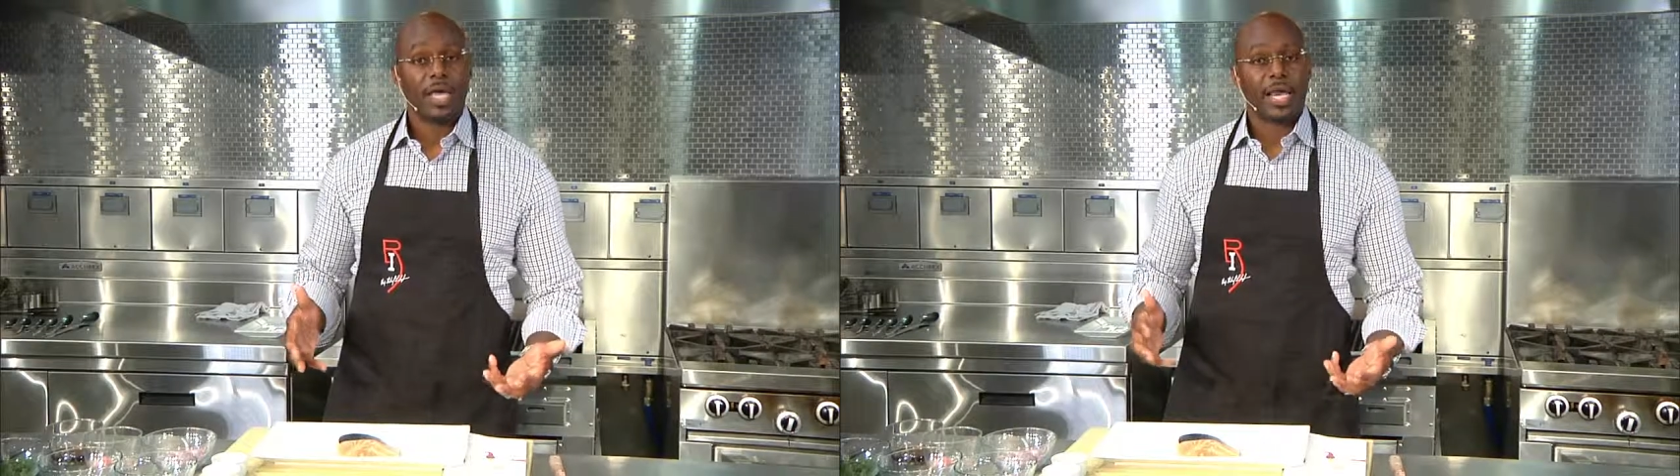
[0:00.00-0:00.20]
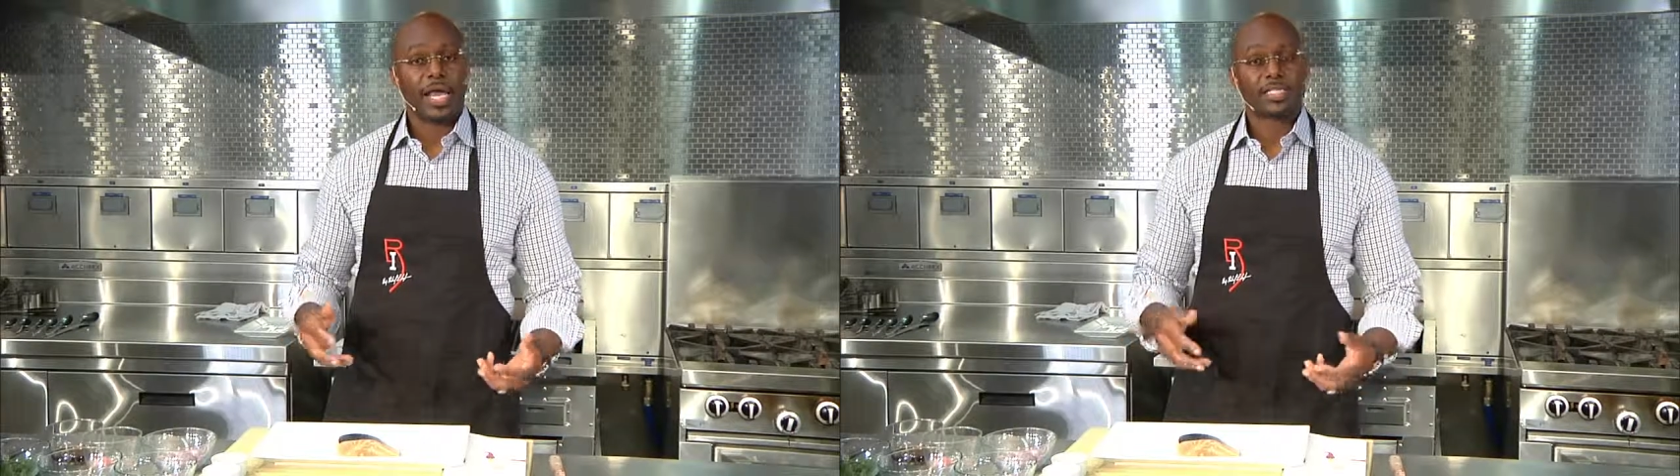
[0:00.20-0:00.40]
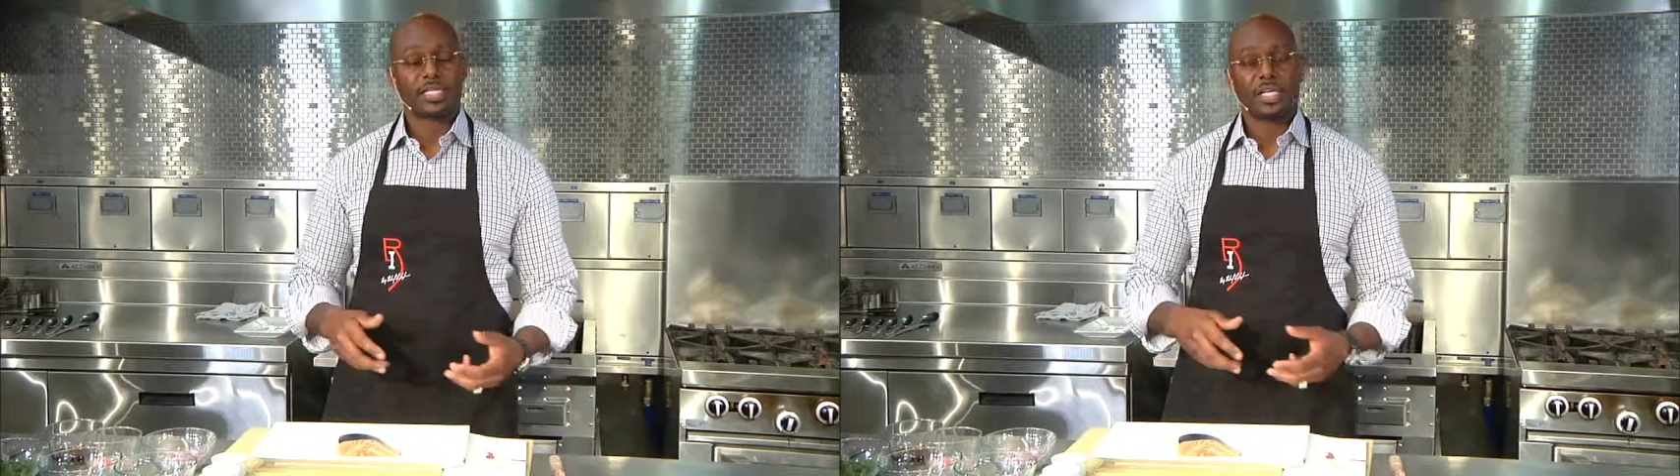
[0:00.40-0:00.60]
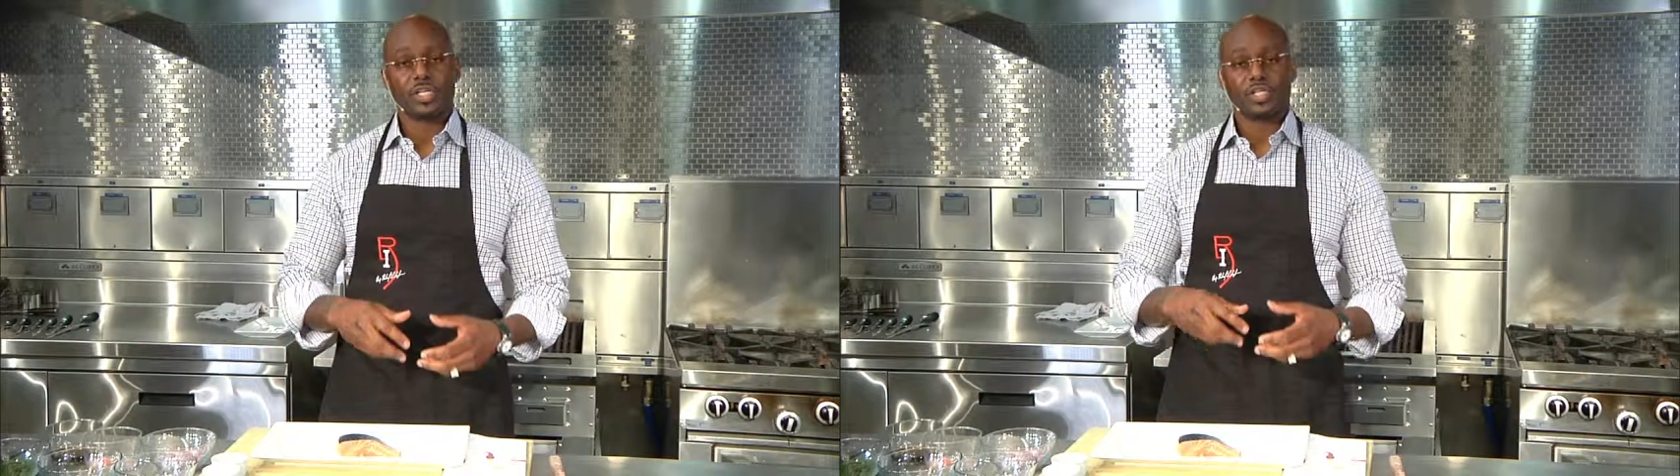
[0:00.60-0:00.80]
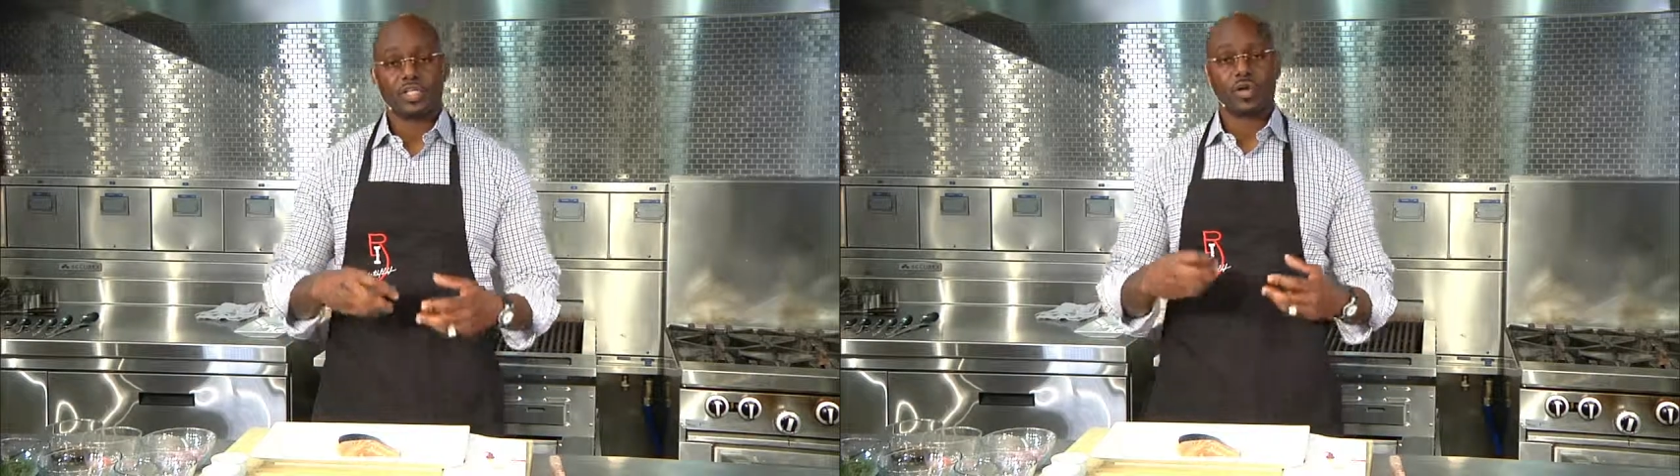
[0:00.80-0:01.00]
And that skin
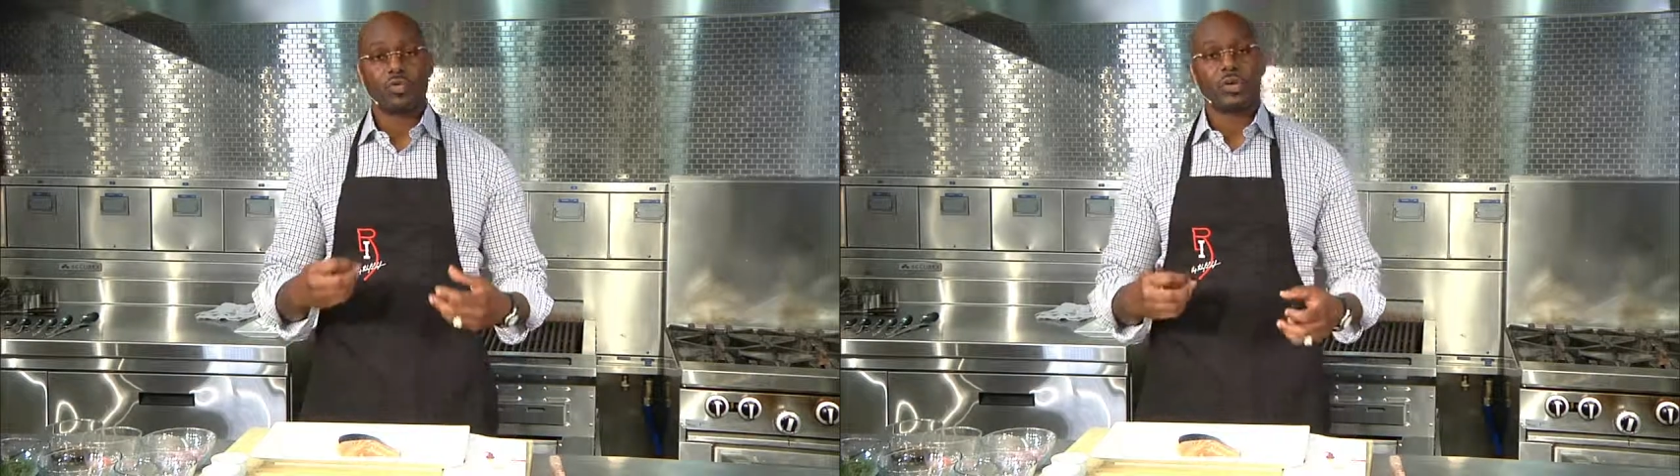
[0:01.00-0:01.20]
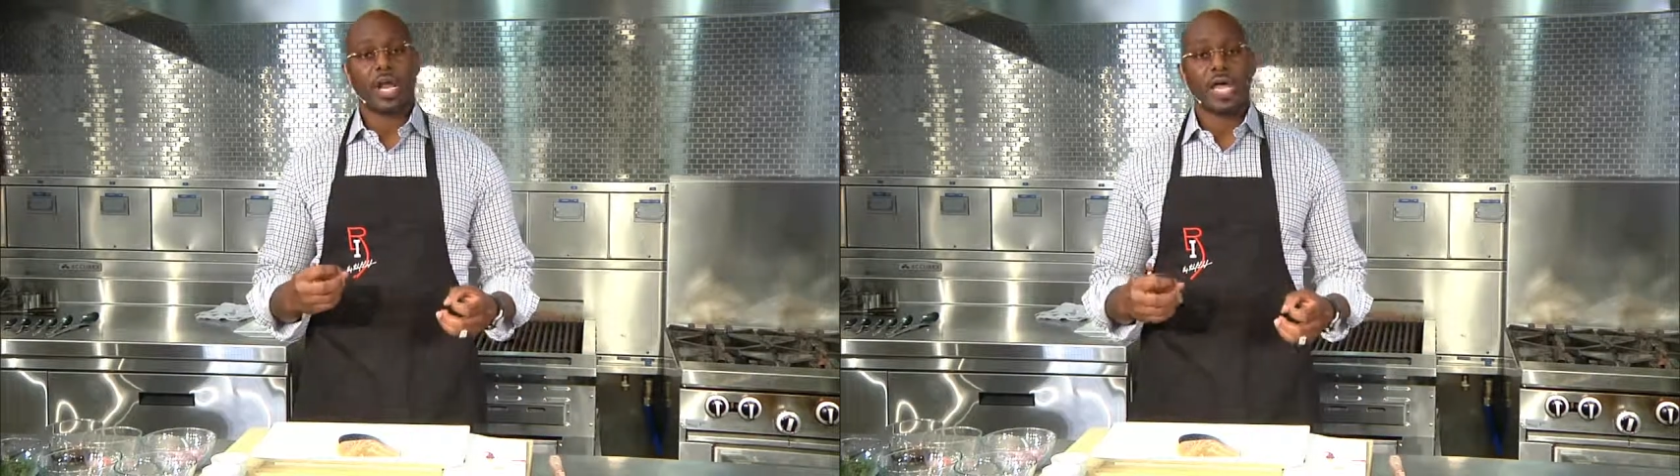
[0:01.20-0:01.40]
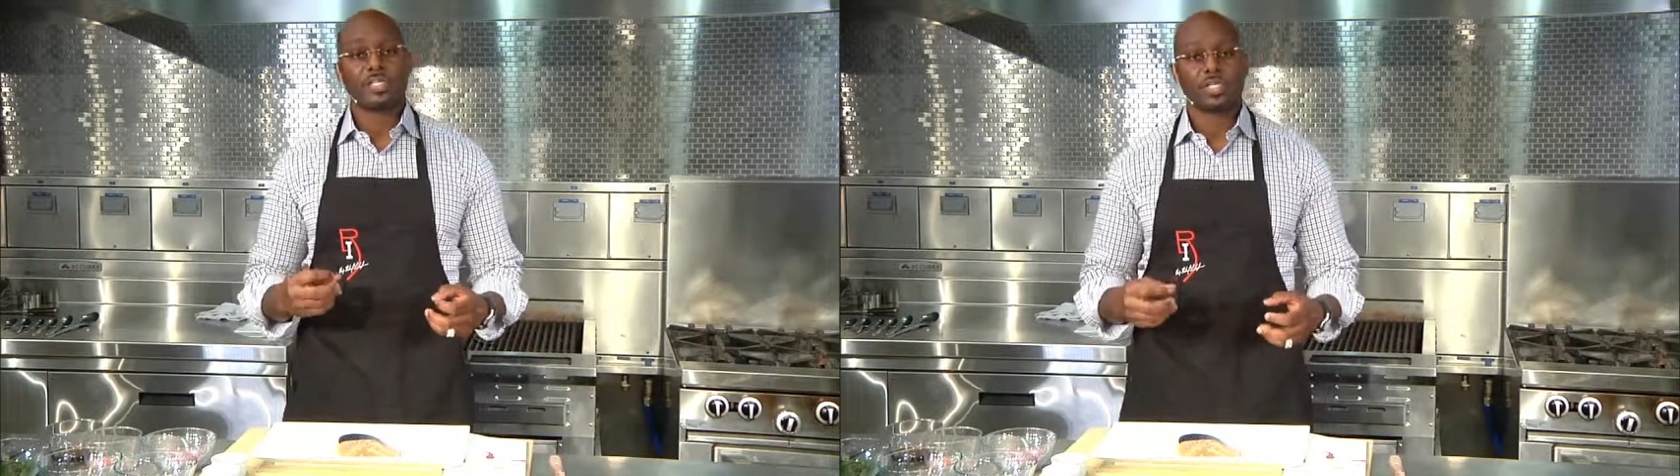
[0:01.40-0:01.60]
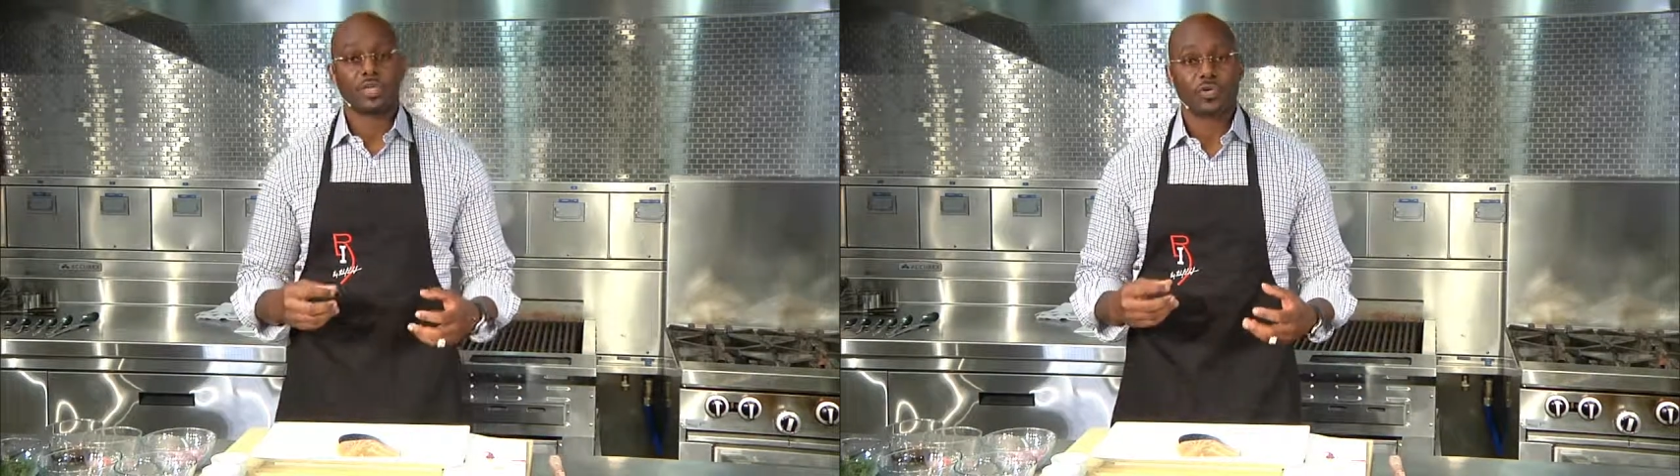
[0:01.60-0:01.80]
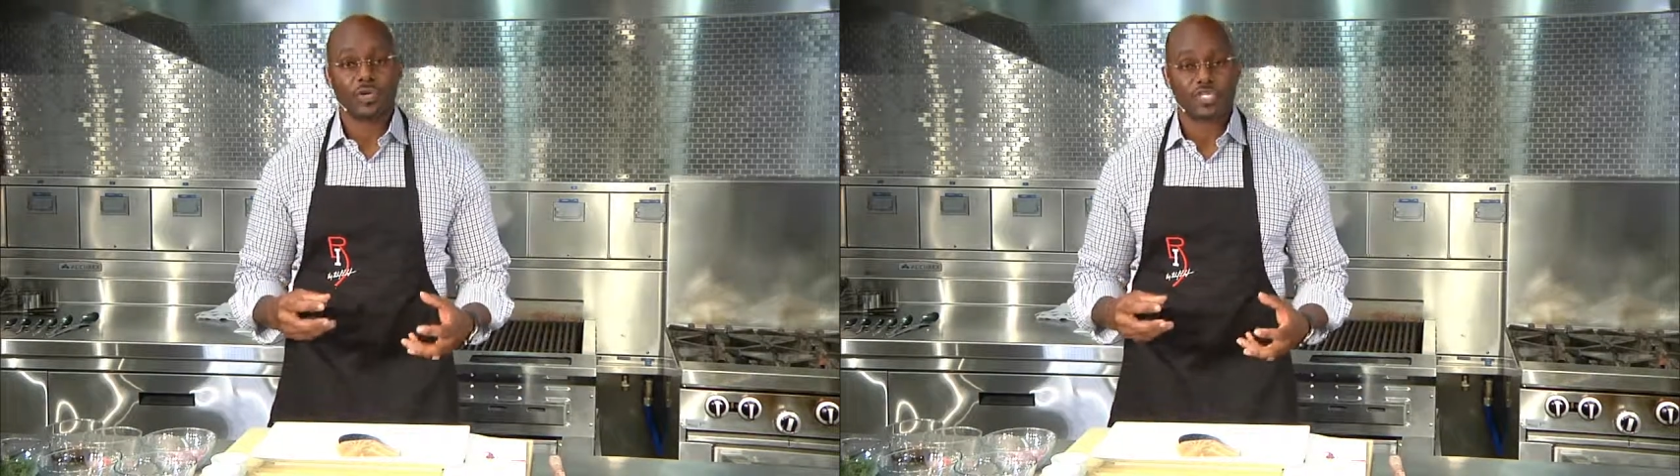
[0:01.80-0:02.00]
is so nice
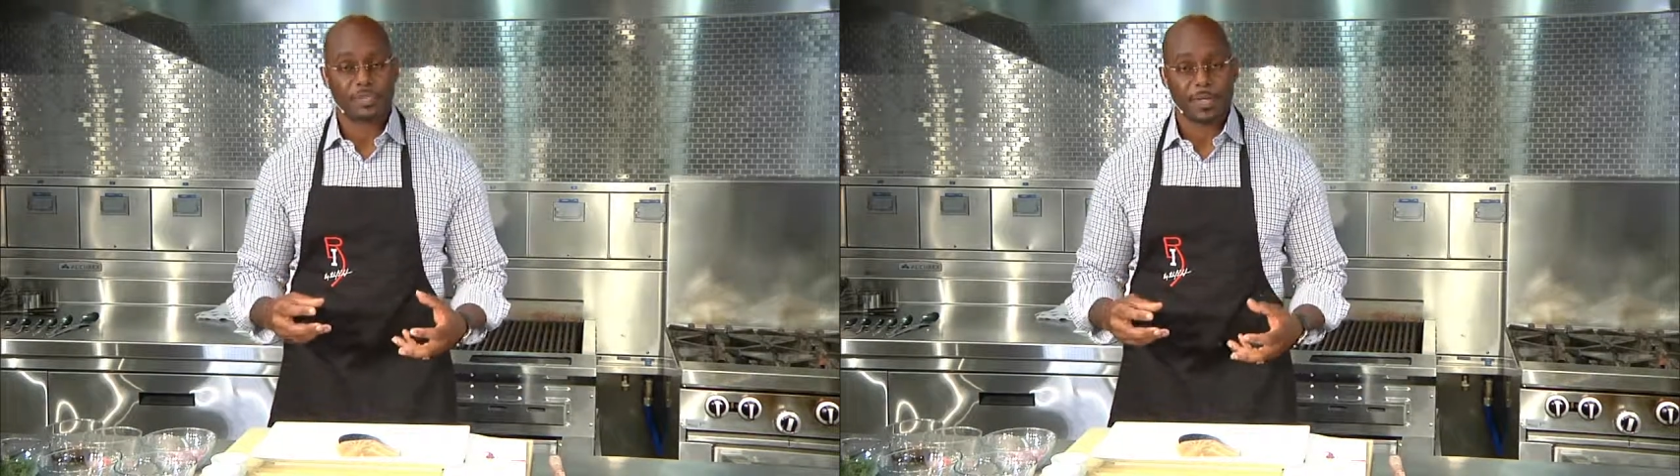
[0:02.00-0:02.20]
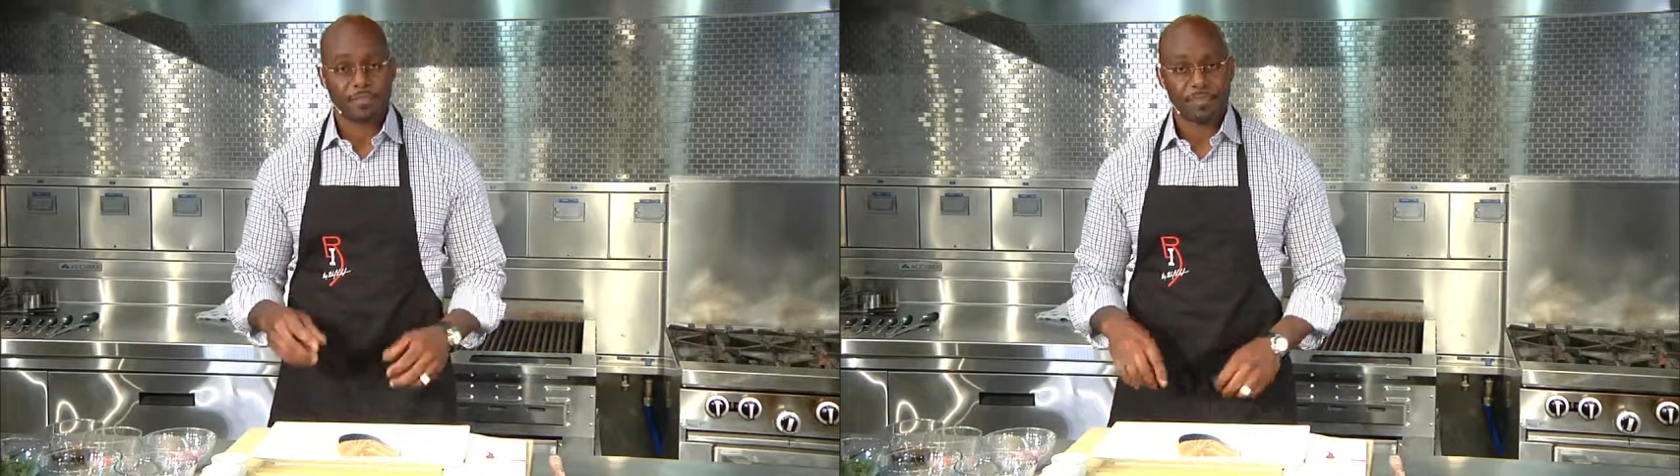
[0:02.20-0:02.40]
and crispy.